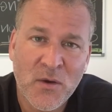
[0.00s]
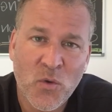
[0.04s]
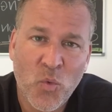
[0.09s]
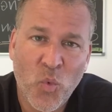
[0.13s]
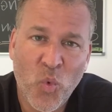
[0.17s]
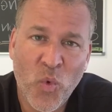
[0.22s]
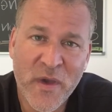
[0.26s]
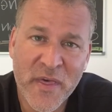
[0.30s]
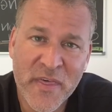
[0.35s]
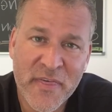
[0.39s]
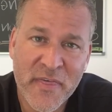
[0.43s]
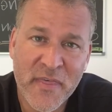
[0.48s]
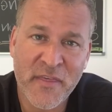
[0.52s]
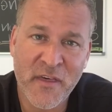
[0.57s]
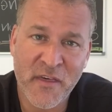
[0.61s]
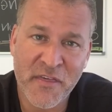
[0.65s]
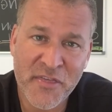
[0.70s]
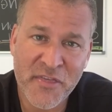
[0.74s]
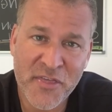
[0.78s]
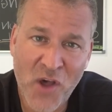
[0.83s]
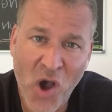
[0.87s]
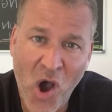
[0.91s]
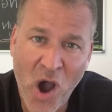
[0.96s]
with the
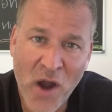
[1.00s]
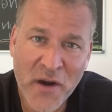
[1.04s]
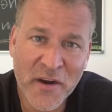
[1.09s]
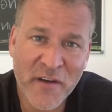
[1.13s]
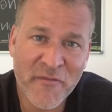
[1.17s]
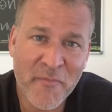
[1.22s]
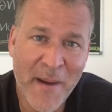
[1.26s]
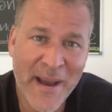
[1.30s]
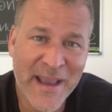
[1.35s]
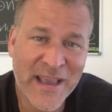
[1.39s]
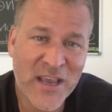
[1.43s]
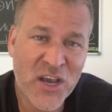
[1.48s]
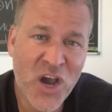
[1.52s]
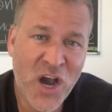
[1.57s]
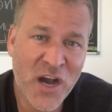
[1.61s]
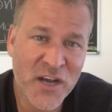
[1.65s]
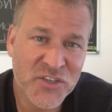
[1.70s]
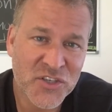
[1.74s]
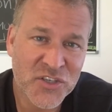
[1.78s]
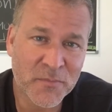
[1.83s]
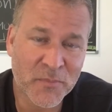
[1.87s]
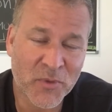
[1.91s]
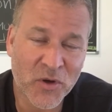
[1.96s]
thought of my
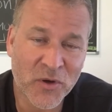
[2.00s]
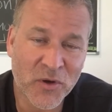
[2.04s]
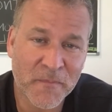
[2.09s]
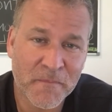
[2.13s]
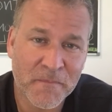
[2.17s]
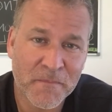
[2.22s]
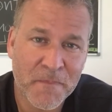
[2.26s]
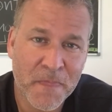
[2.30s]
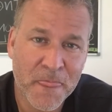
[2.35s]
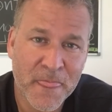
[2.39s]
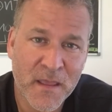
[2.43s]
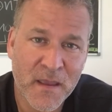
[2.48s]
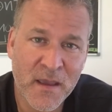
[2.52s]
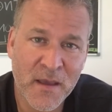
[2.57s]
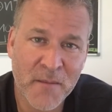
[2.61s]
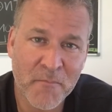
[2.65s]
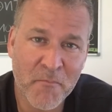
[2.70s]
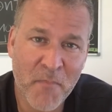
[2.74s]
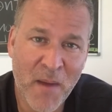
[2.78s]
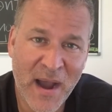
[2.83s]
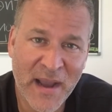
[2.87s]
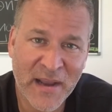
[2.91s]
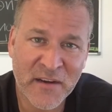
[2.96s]
customer
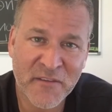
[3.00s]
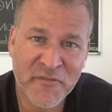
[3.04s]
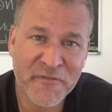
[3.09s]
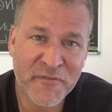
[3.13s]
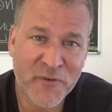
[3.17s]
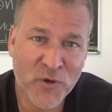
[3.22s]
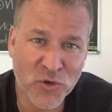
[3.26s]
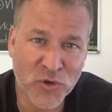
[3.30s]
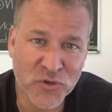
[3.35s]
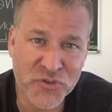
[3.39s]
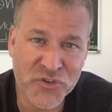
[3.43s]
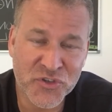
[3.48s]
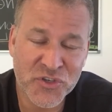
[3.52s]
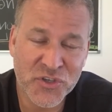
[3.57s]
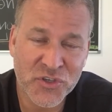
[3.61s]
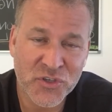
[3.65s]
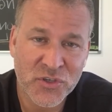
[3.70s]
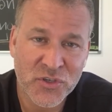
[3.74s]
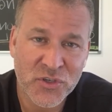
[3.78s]
in mind first,